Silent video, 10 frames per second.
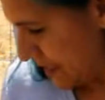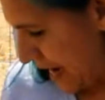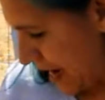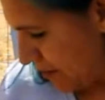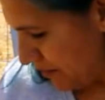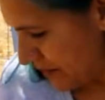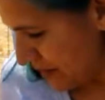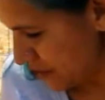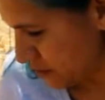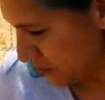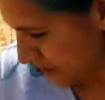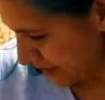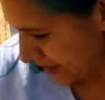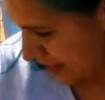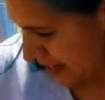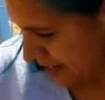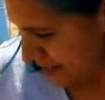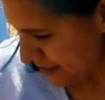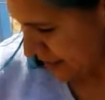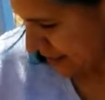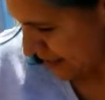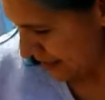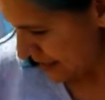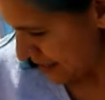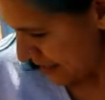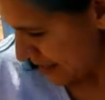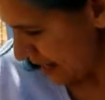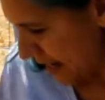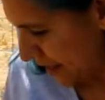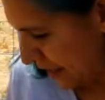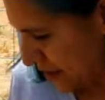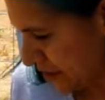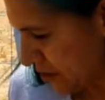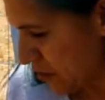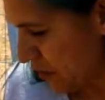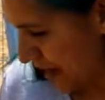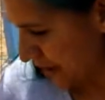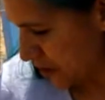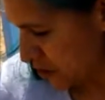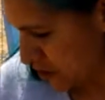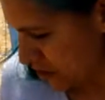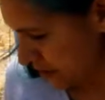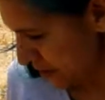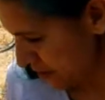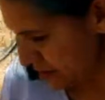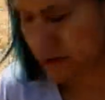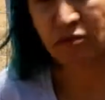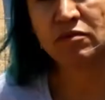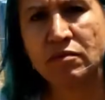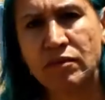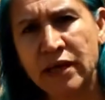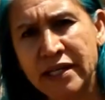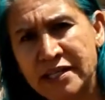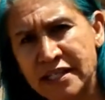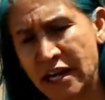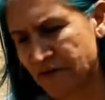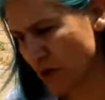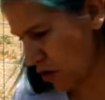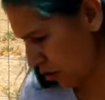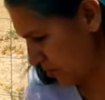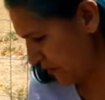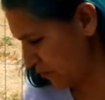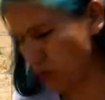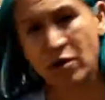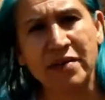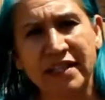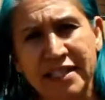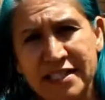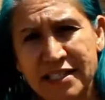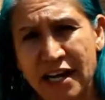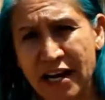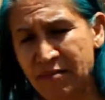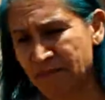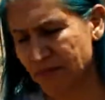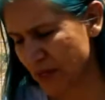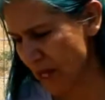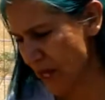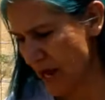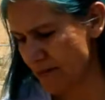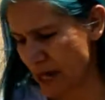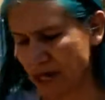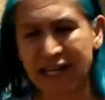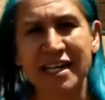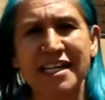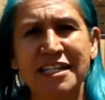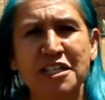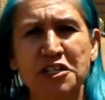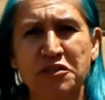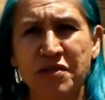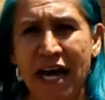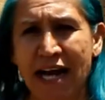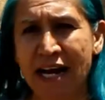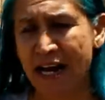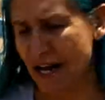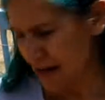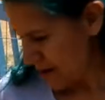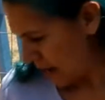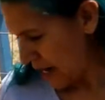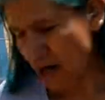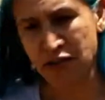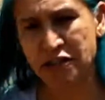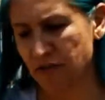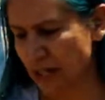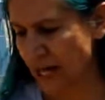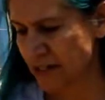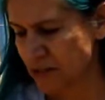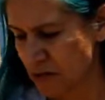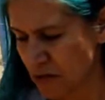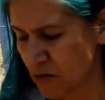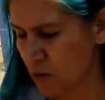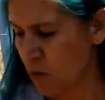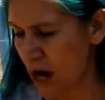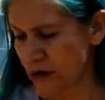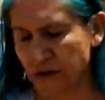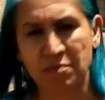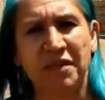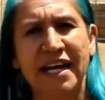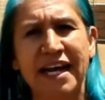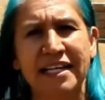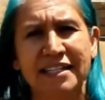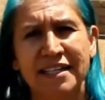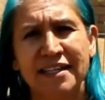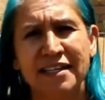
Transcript: damp. It's really nice. I like to wet the dirt inside of the hole before, but this time I'm not going to need to do that. I also like to water the plant